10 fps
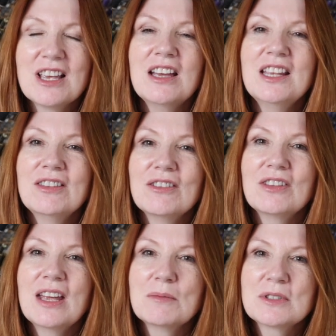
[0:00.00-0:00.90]
I
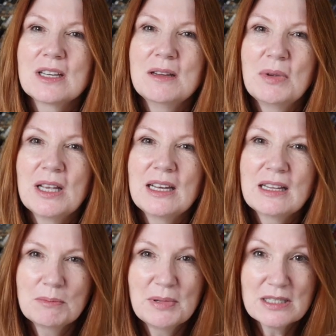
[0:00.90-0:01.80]
thought that was going to be a
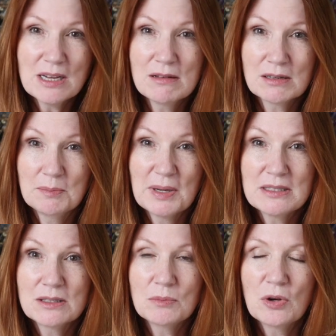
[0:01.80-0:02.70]
little bit darker
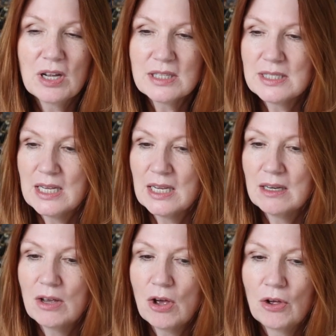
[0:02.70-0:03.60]
based on what I'd seen